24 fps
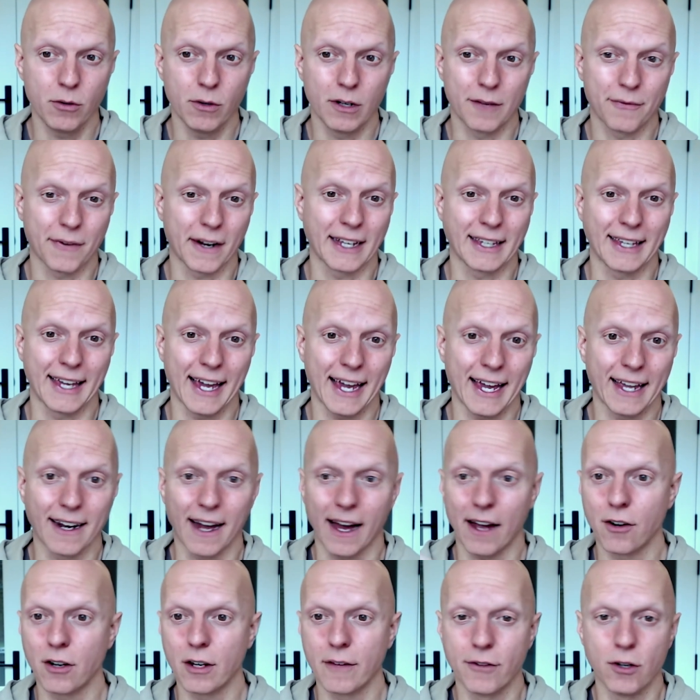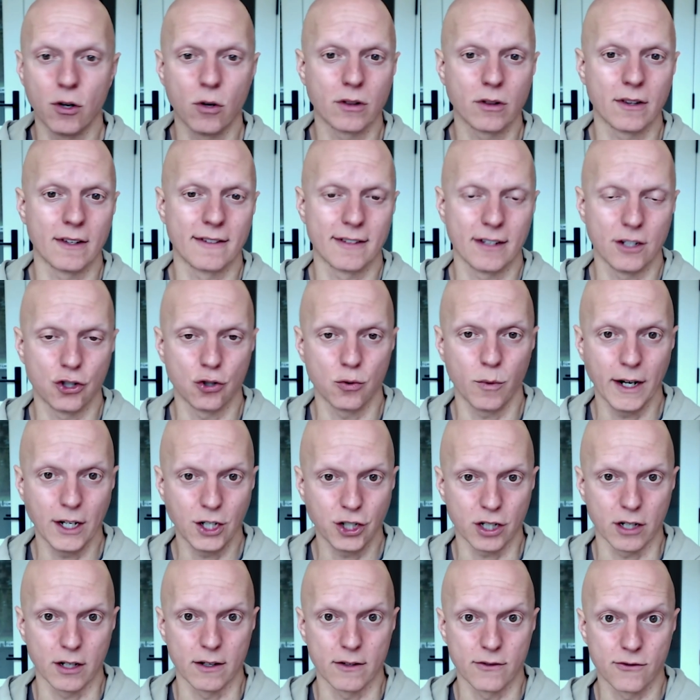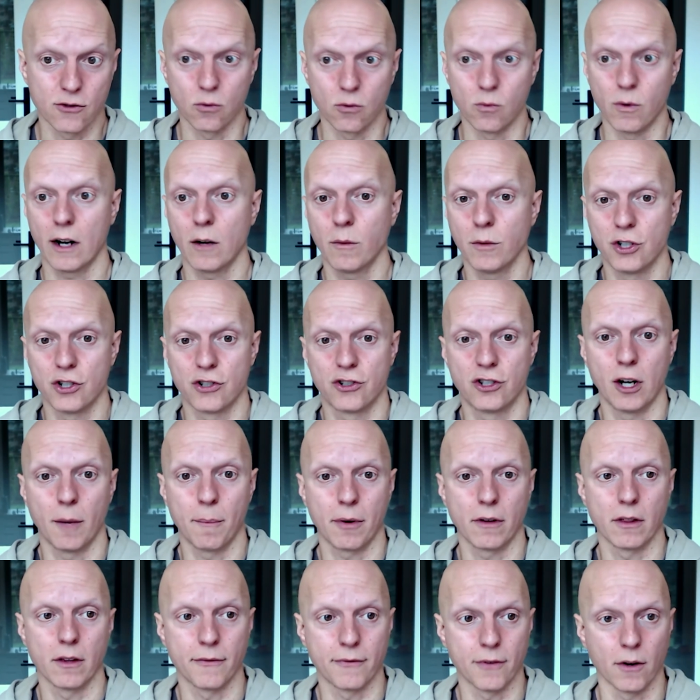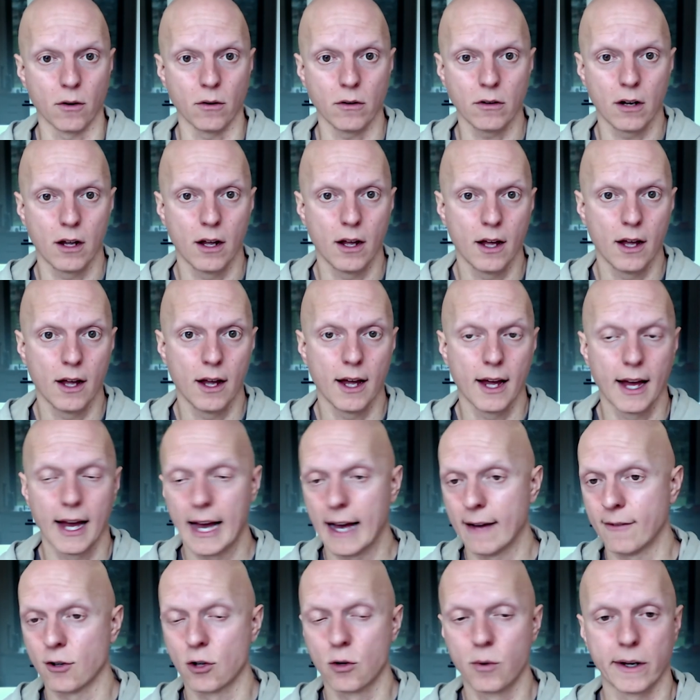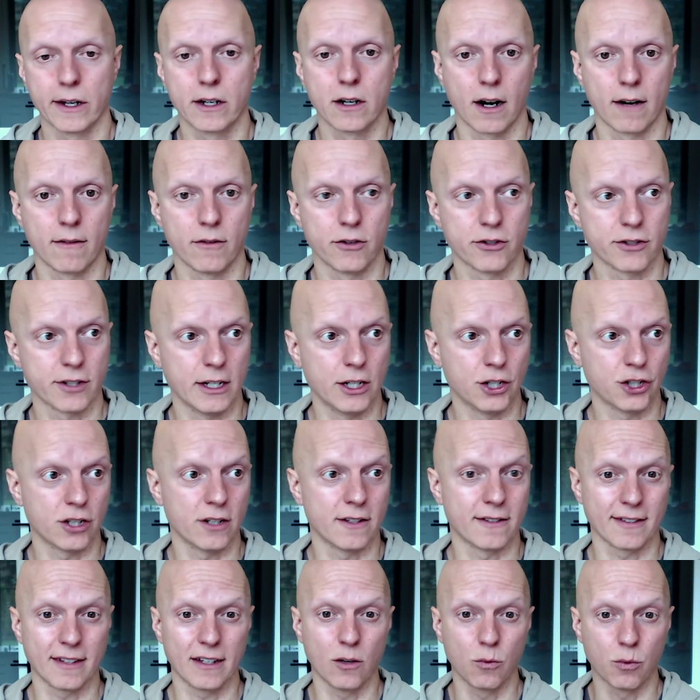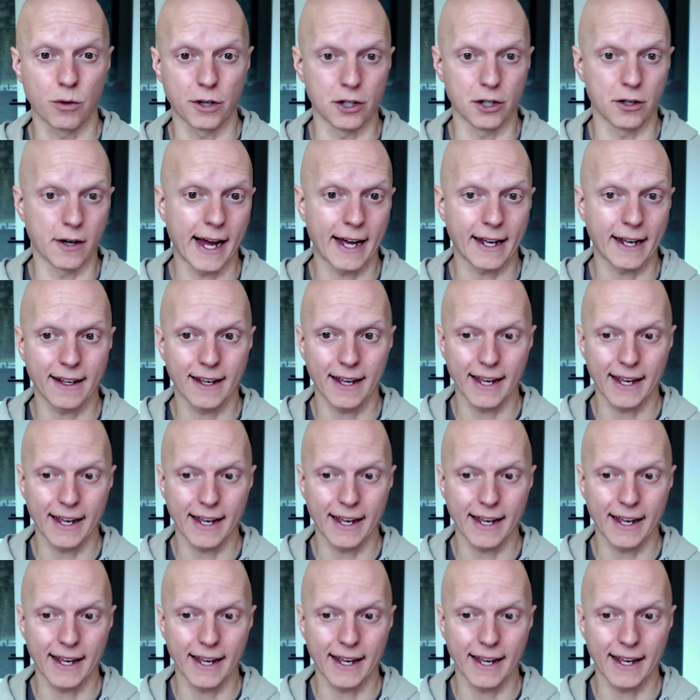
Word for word: And if I can, I don't even know what the situation is. So why don't we just jump on the phone, have a quick conversation to see where you're at.